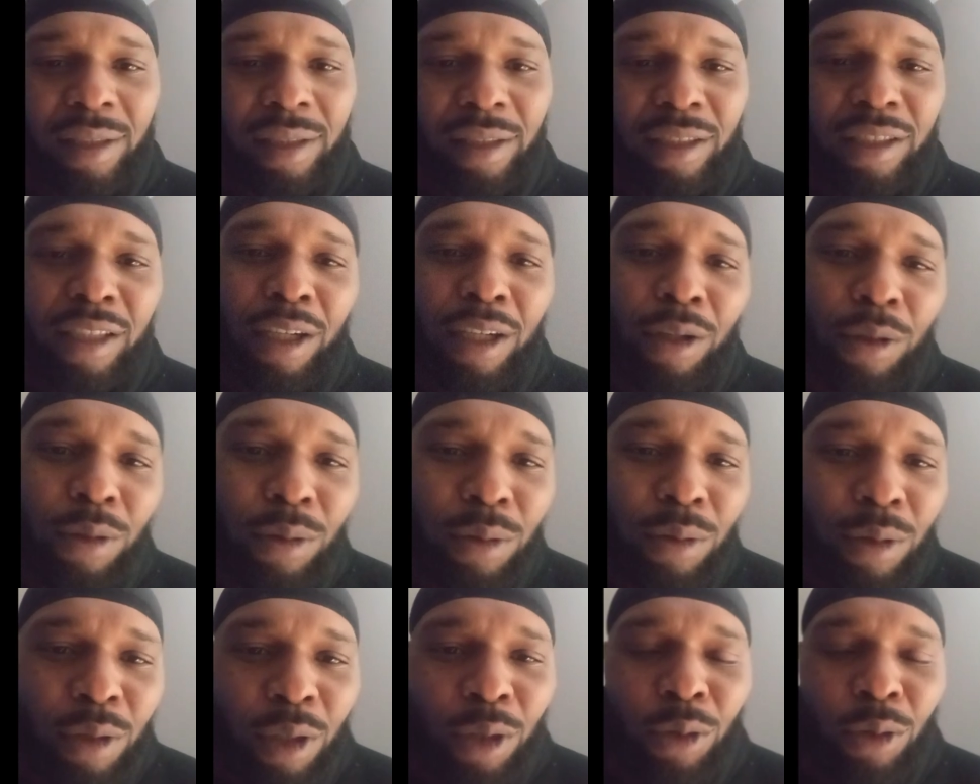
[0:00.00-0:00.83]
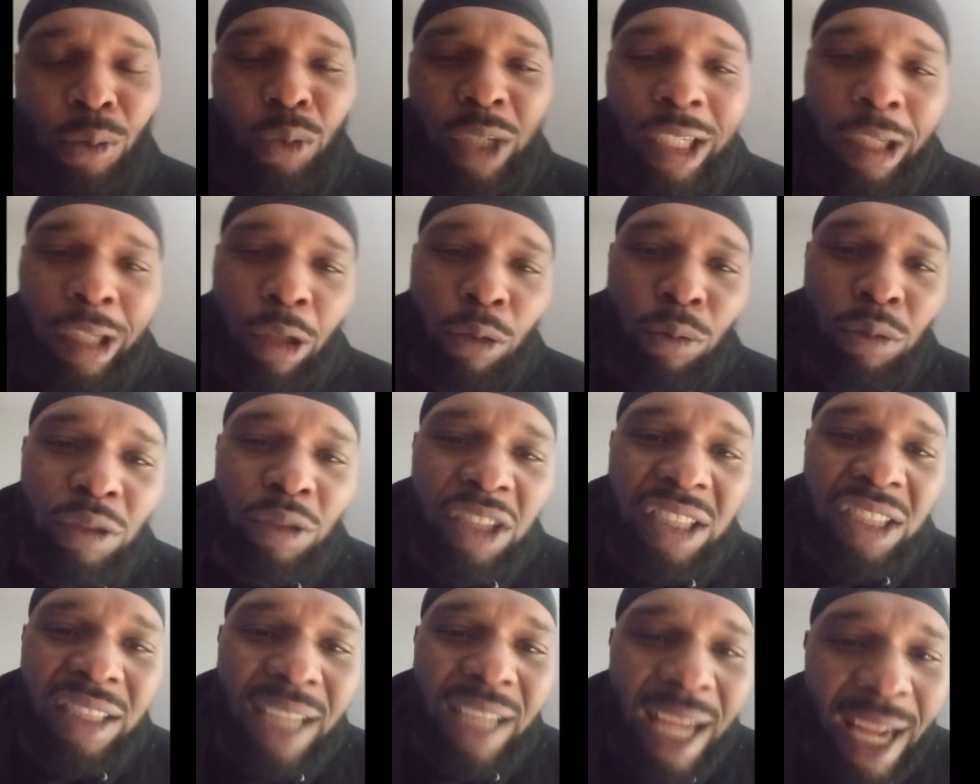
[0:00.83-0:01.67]
So we're going to
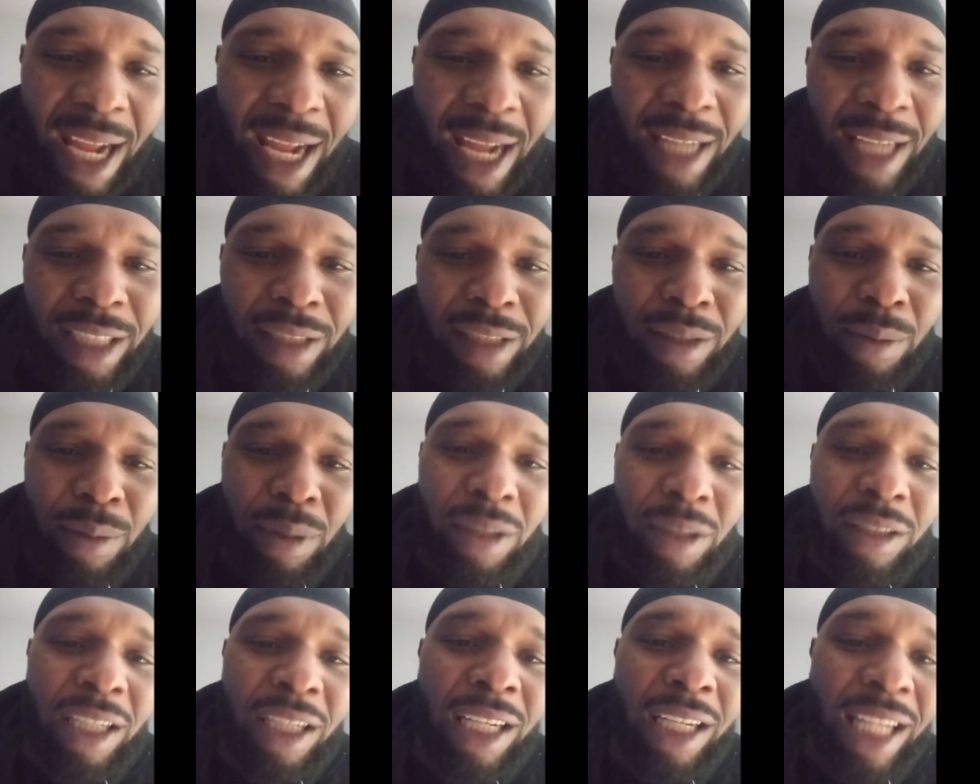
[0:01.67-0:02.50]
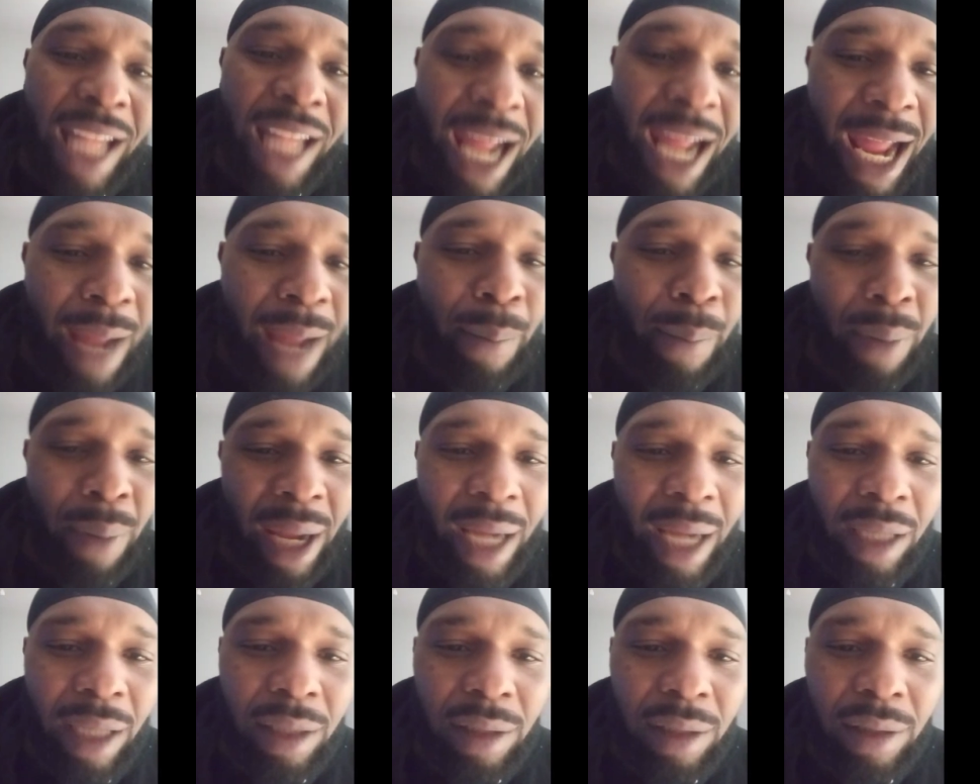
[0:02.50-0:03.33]
sign this, the
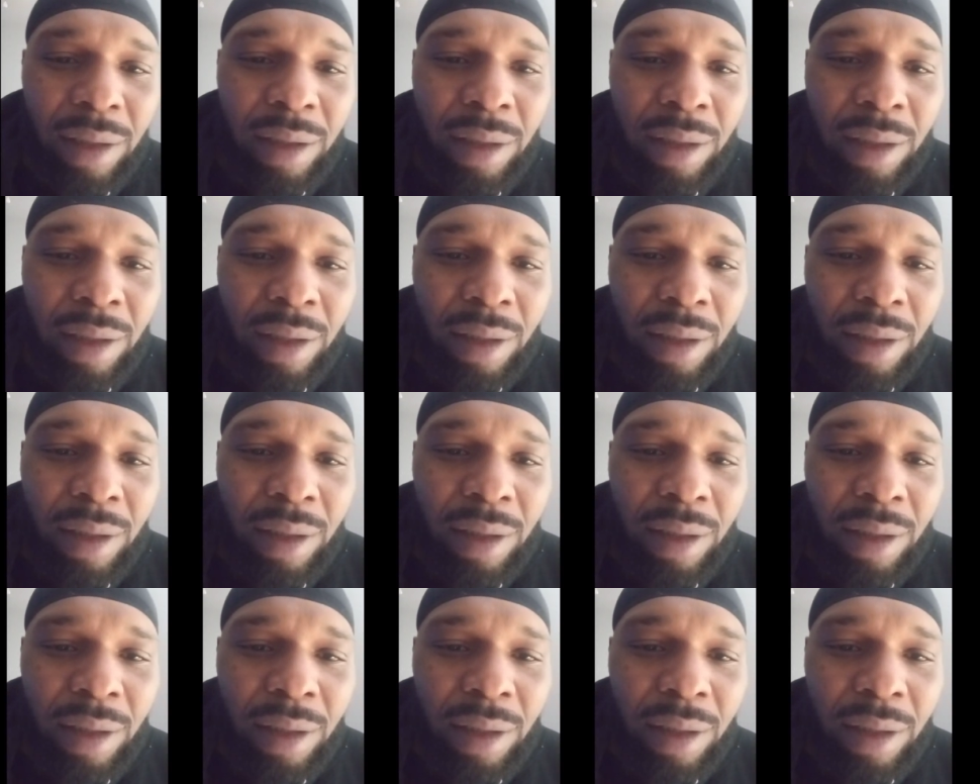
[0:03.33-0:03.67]
linebacker